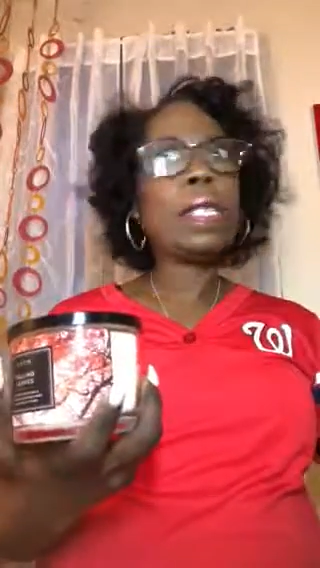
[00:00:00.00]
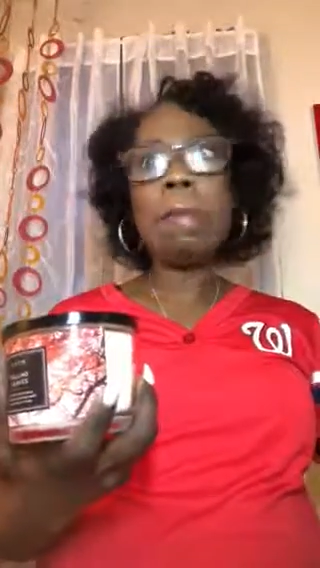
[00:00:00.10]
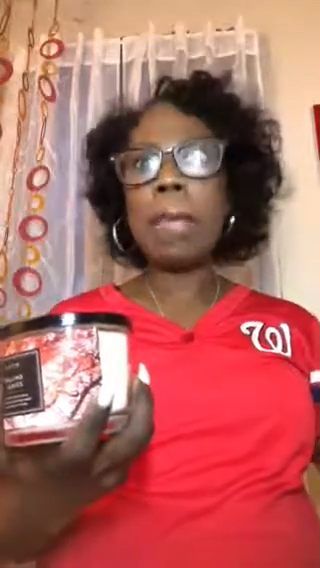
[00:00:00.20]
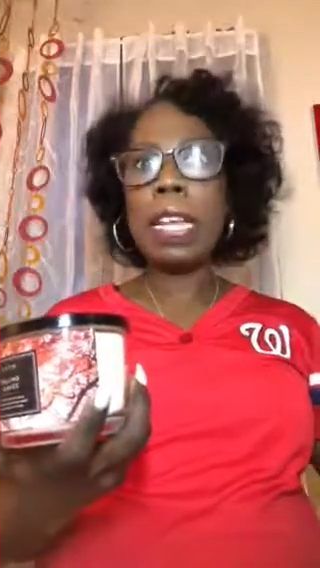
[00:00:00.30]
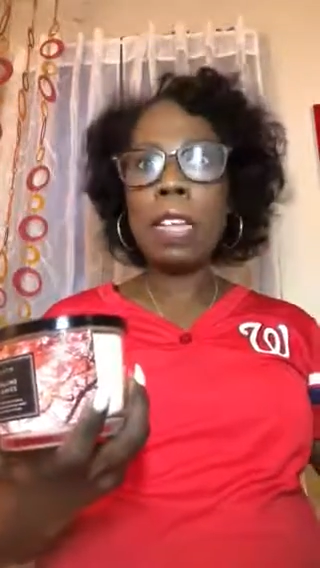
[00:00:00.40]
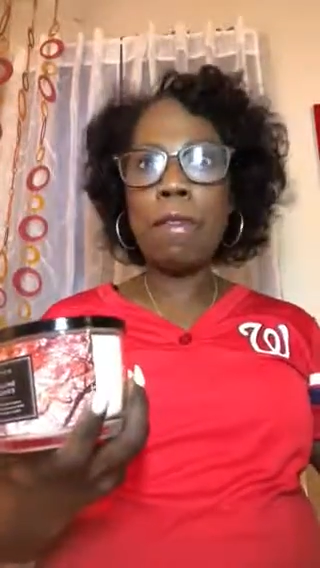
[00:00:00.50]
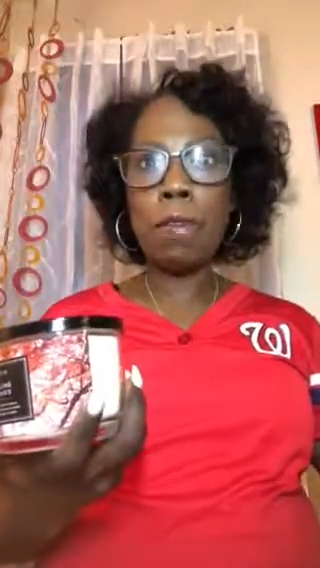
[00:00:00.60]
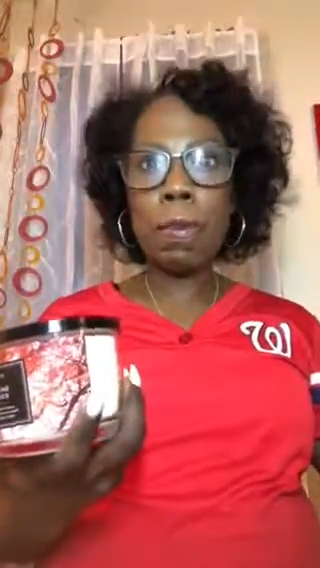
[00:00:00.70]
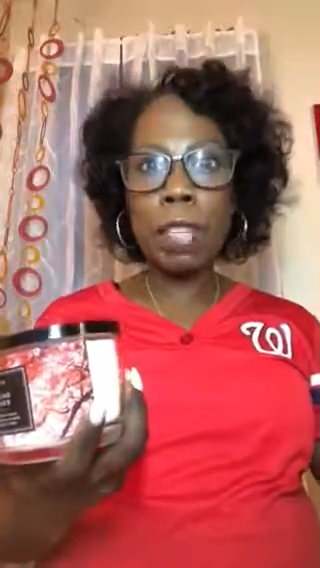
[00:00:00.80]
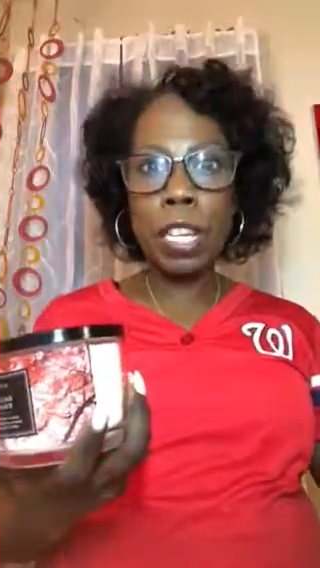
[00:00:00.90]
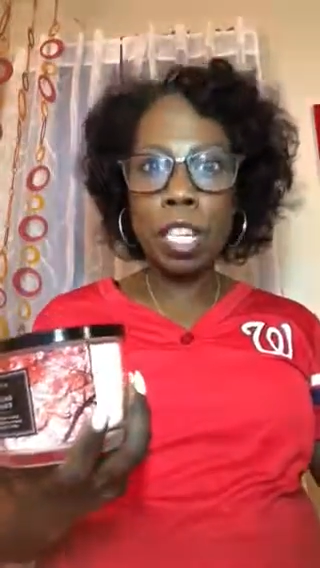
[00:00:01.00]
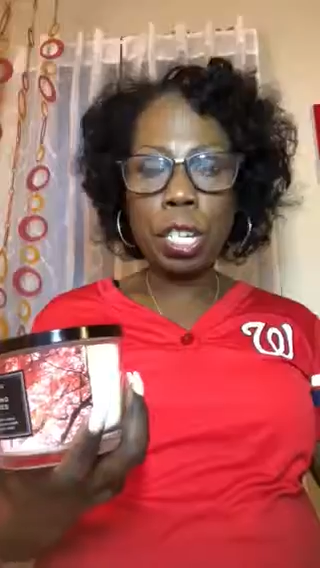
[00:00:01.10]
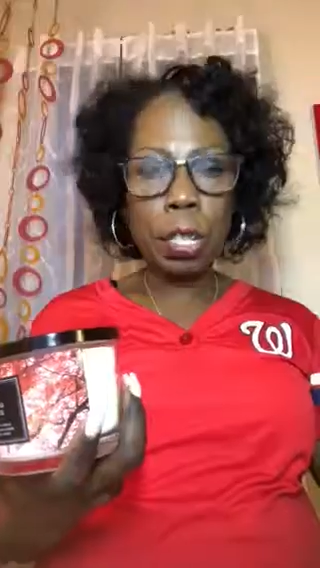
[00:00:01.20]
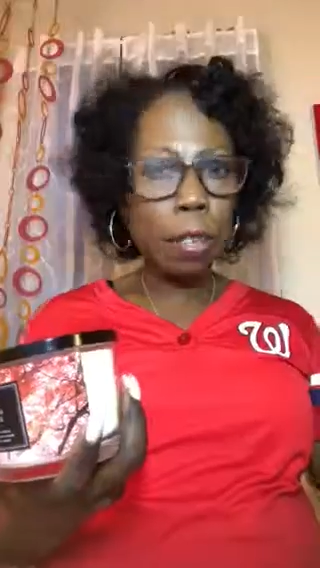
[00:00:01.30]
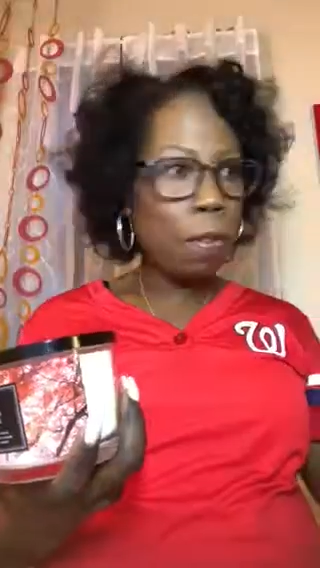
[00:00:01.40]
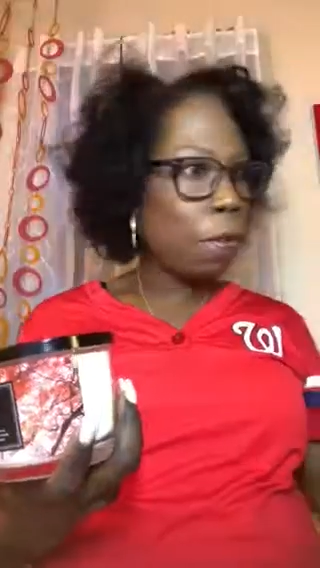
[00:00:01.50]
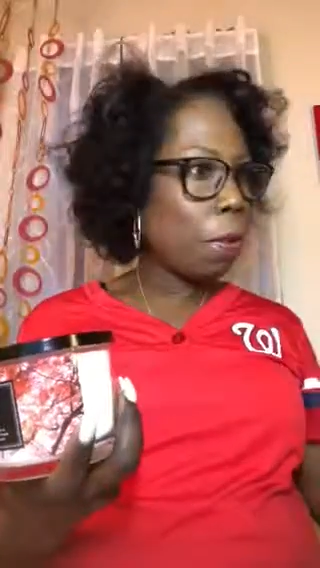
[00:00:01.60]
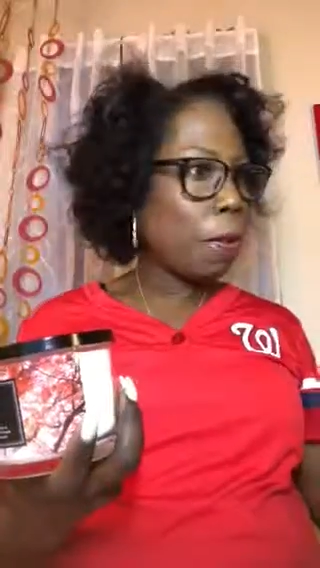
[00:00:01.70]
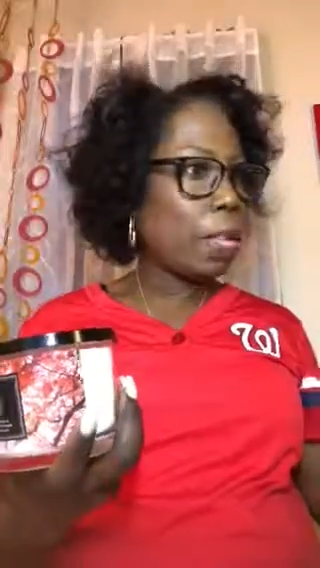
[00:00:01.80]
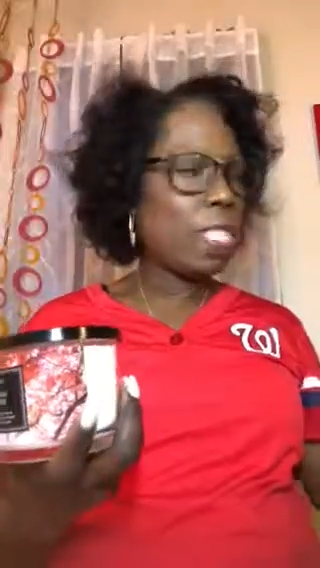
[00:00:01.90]
the main level where the kitchen and living
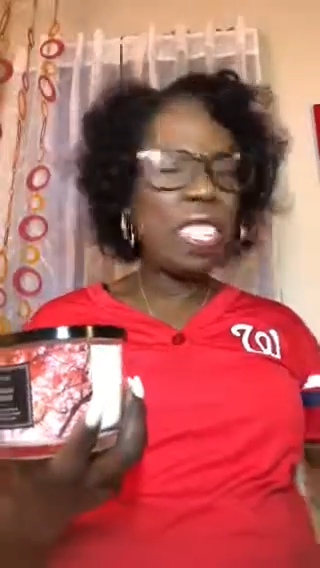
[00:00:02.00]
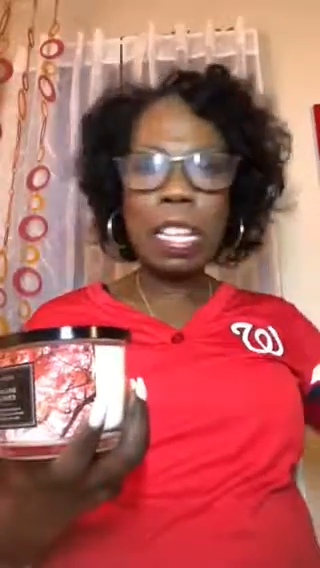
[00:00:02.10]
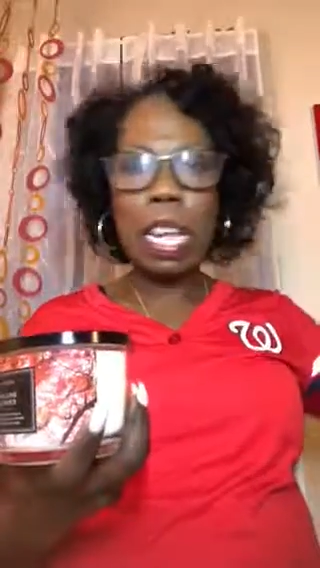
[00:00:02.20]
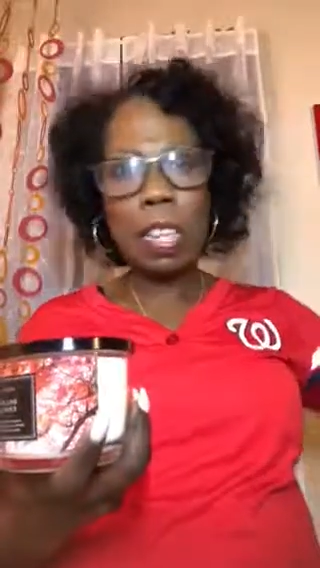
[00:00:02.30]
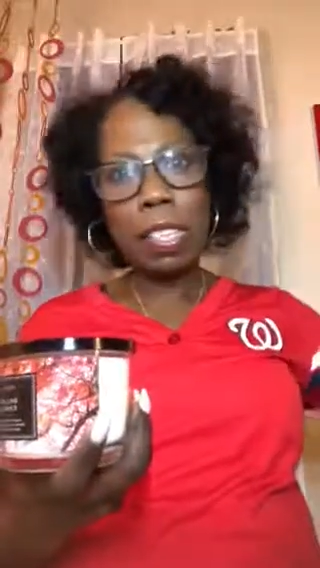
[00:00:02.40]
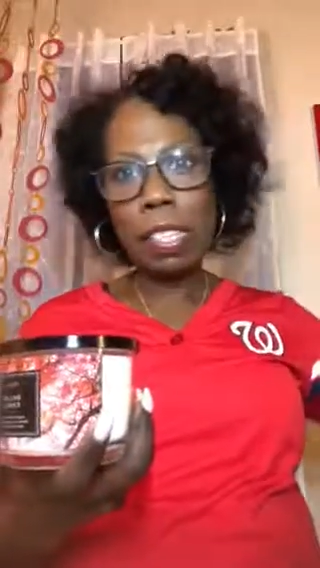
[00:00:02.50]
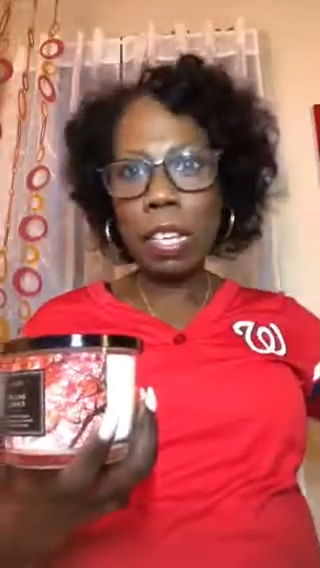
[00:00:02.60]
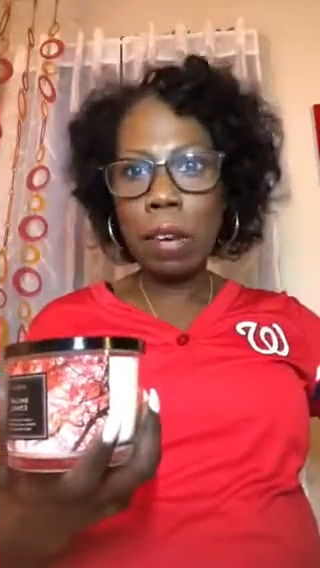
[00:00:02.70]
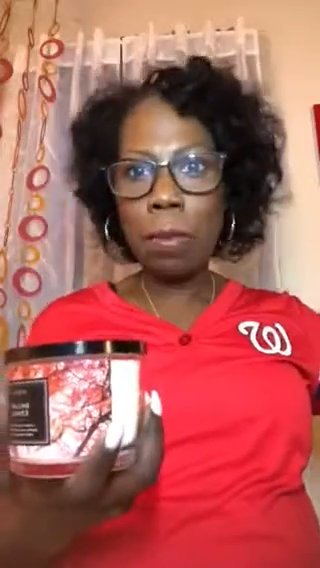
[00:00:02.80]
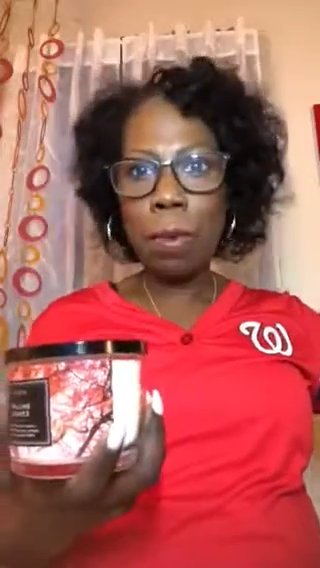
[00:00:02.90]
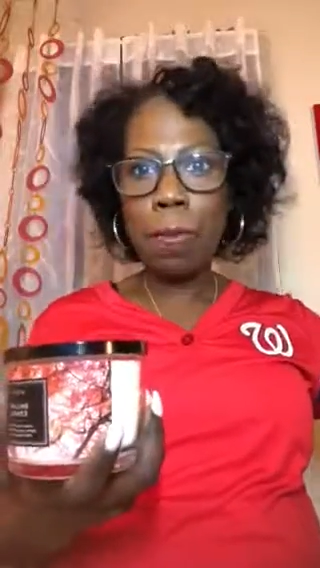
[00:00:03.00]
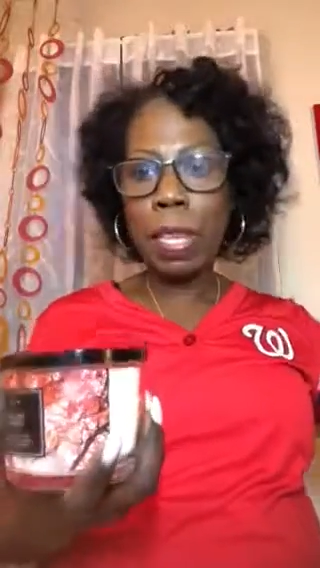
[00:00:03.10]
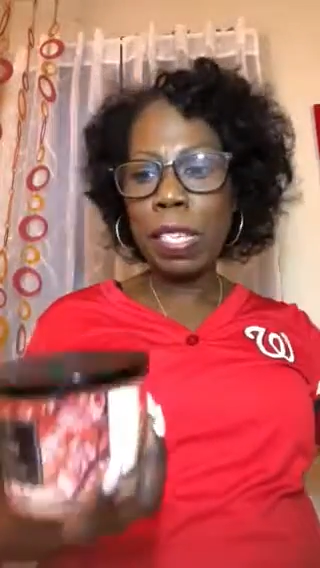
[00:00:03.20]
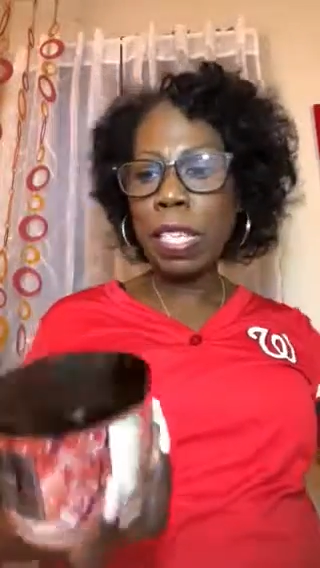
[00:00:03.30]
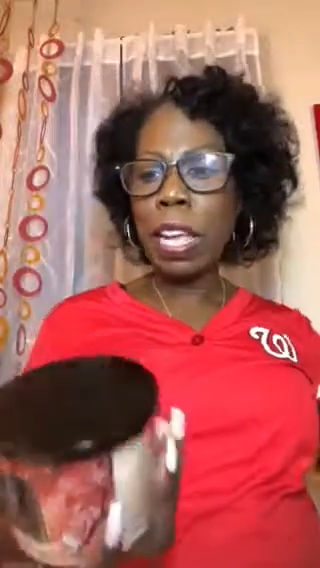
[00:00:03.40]
room is, and then like a sitting room that's